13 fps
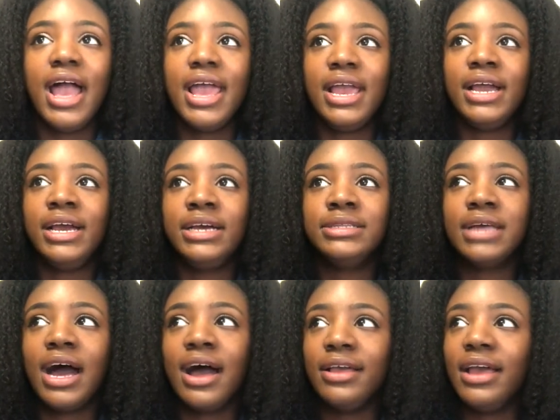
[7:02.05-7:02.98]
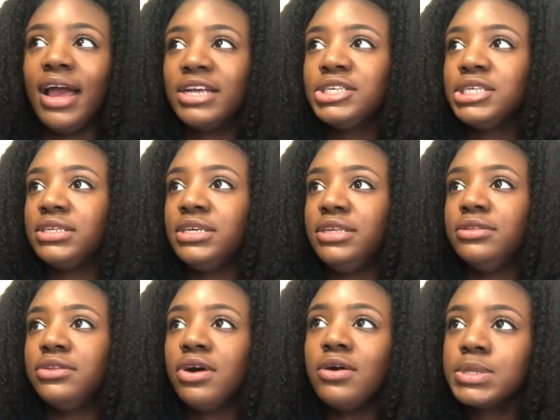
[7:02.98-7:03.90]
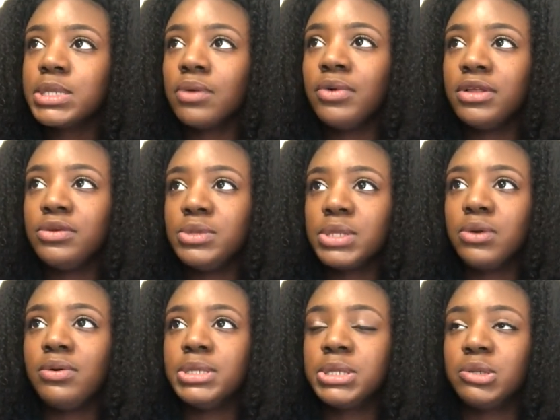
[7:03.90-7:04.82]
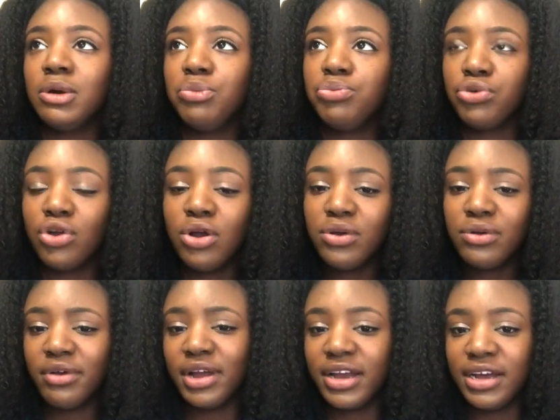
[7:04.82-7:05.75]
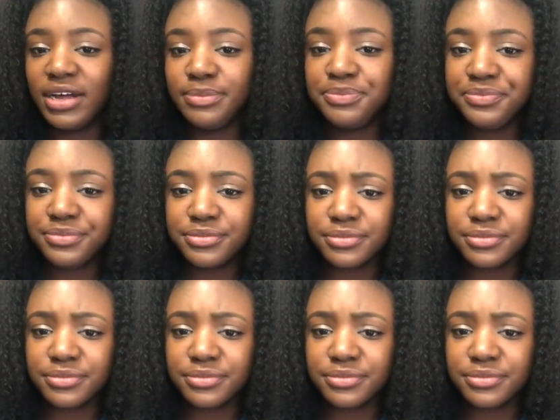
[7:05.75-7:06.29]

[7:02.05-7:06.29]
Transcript: And I actually know someone who's going to a program,